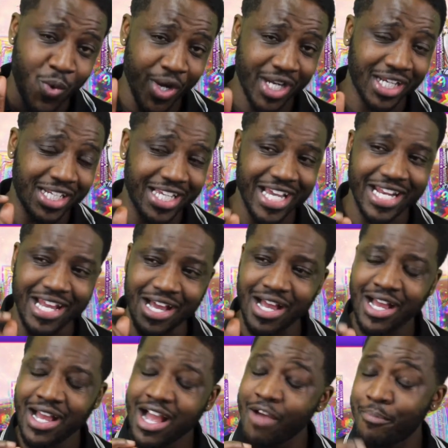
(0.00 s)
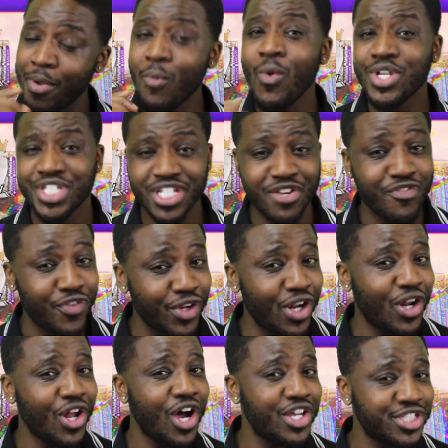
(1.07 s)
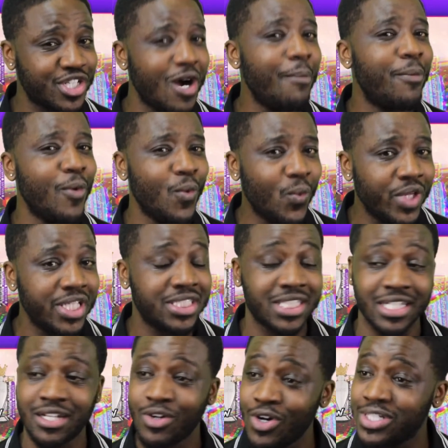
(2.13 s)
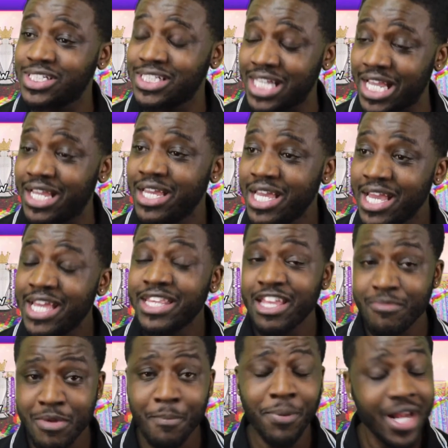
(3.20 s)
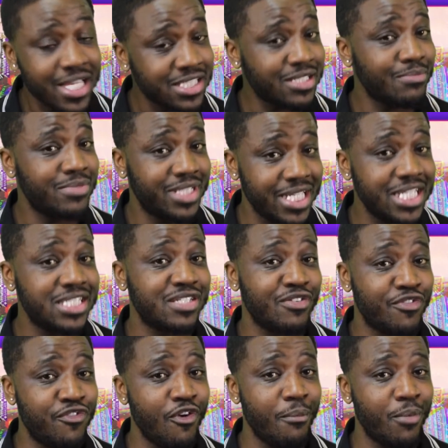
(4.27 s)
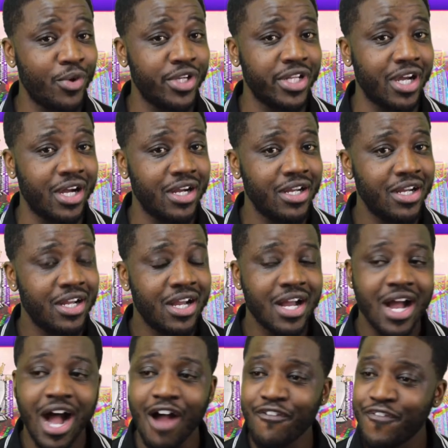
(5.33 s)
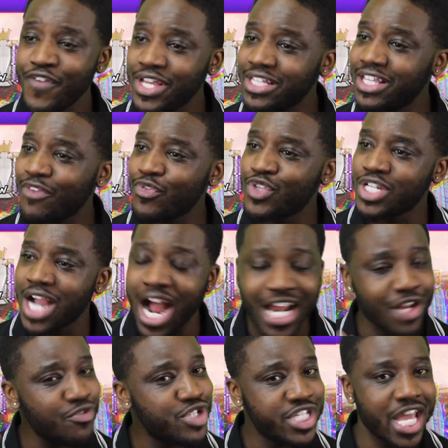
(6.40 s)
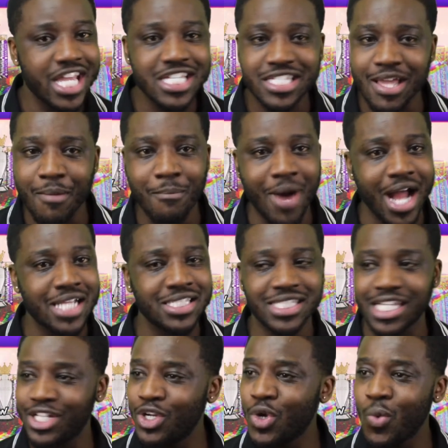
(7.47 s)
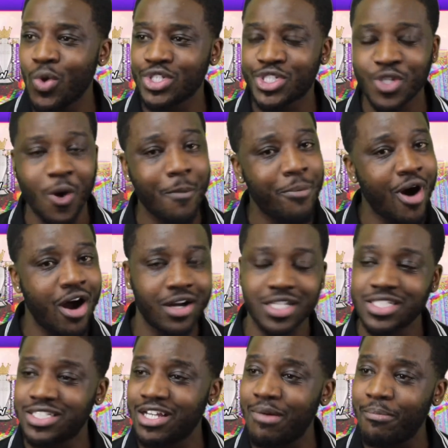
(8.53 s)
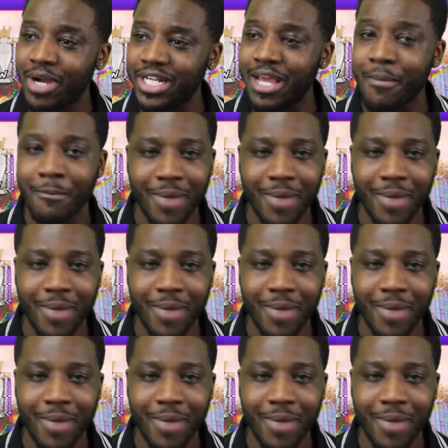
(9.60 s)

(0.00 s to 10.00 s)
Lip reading: quickly, and I've been watching them for the last couple of weeks, and I've got to say, they've been playing some decent football, you know. I think they've kind of changed their mindset. I don't know what Scott Parker's done, but their